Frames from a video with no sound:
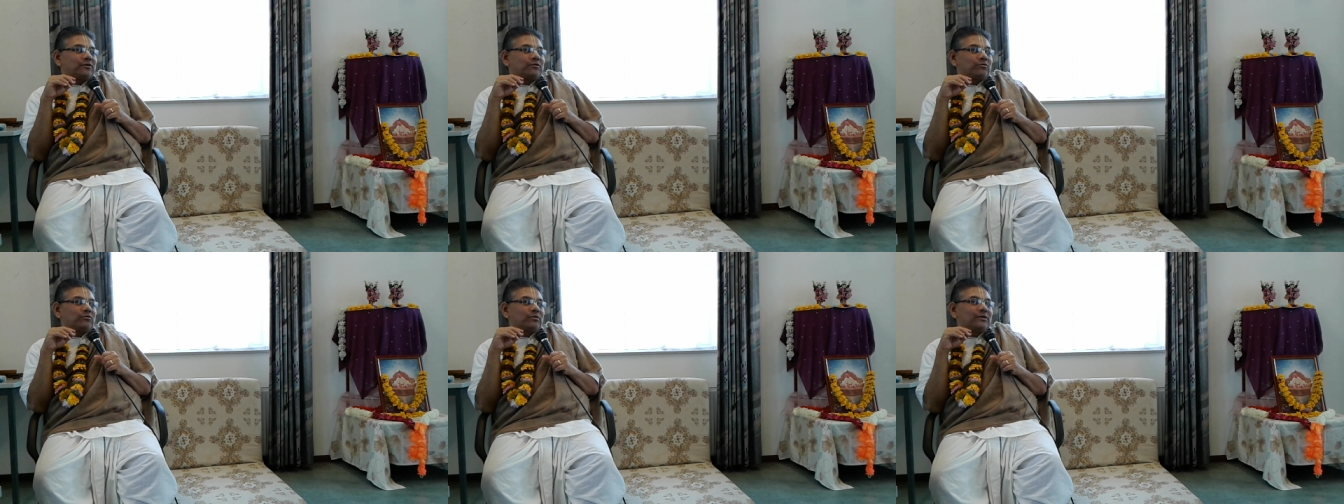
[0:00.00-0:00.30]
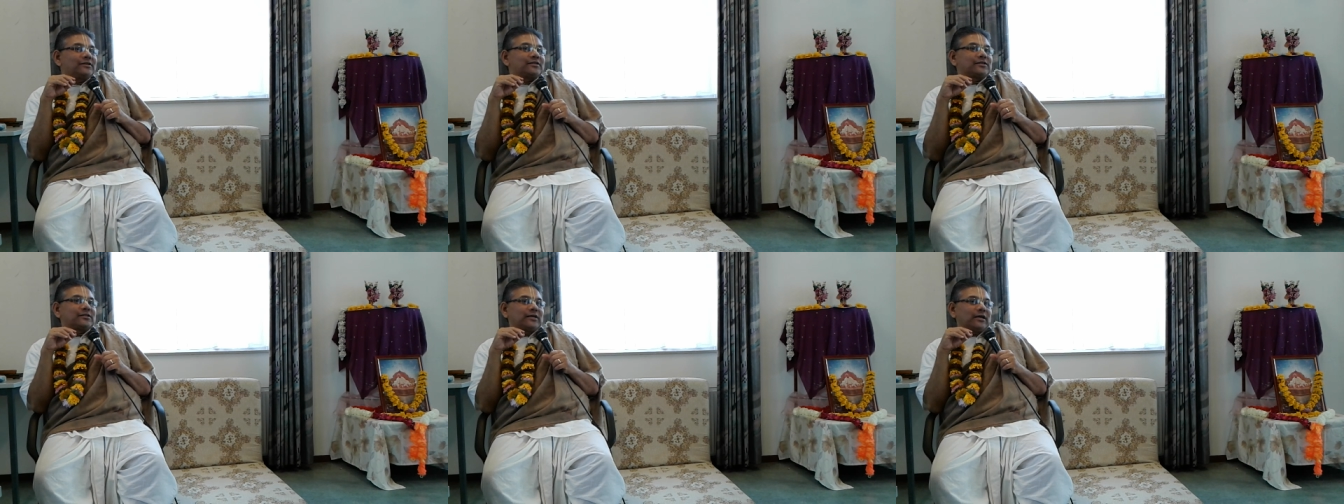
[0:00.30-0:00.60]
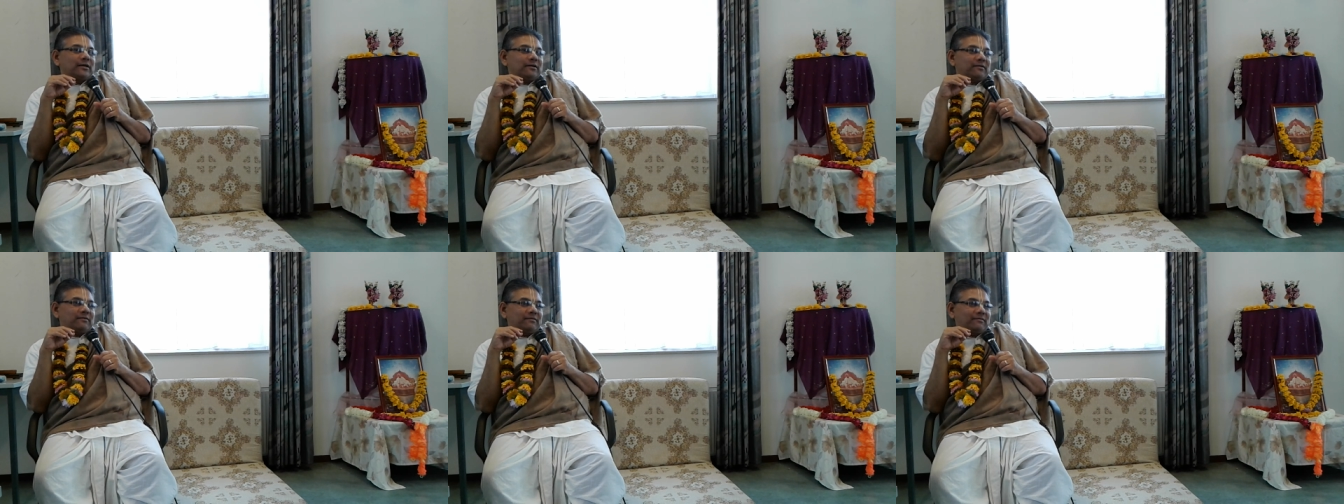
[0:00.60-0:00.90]
to his
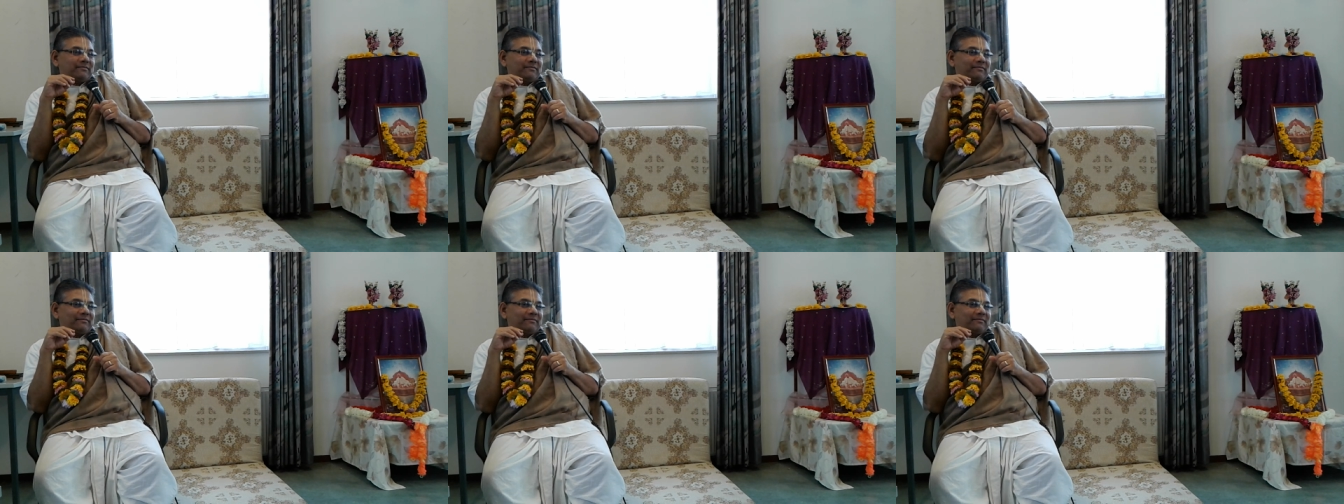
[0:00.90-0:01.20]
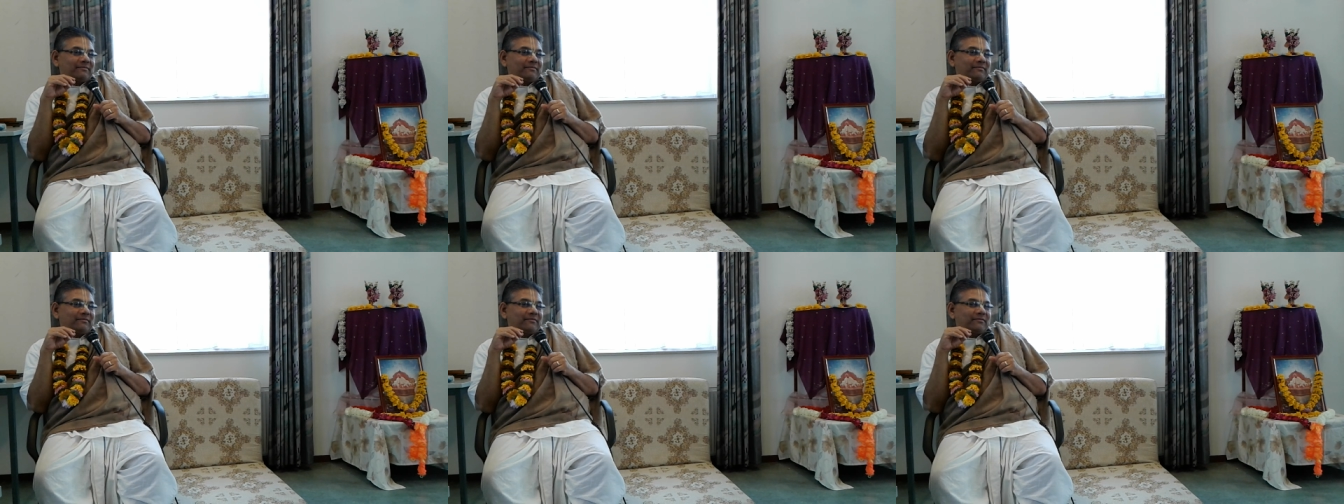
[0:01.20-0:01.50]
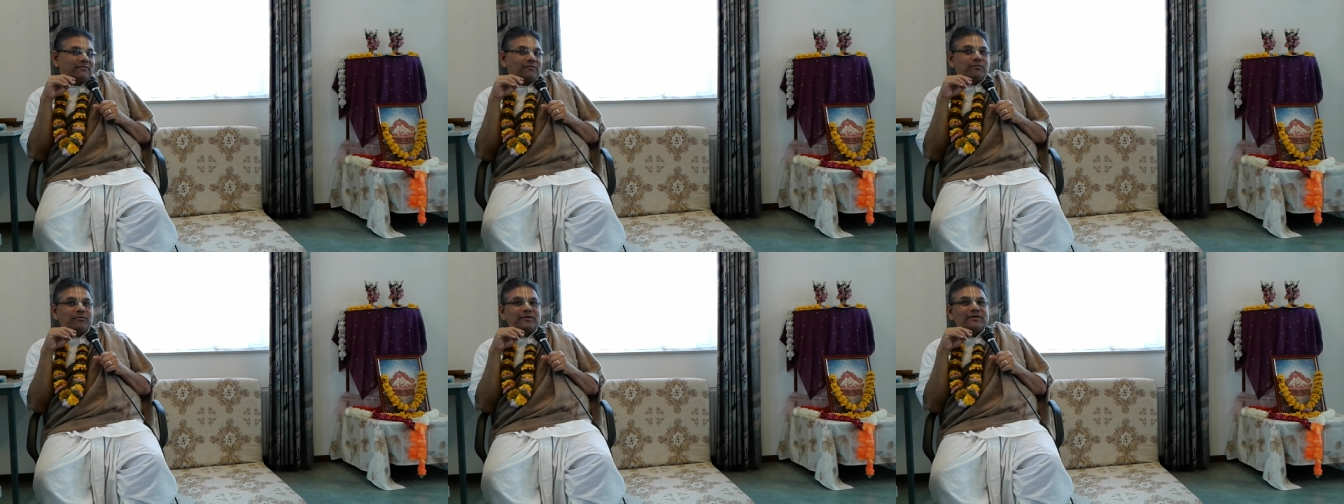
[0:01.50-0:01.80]
son.
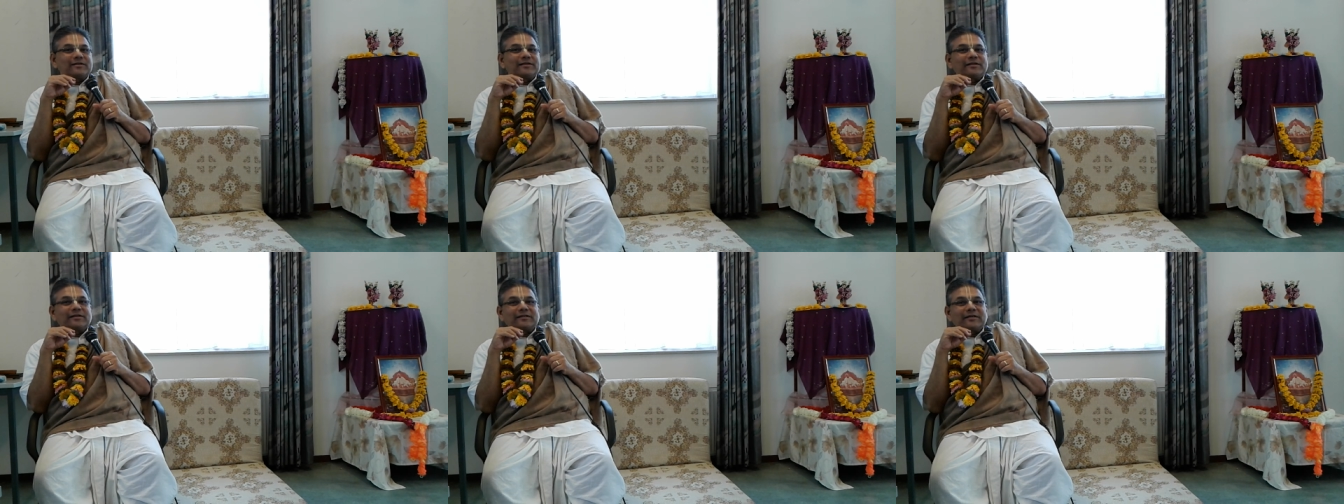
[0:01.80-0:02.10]
Who is his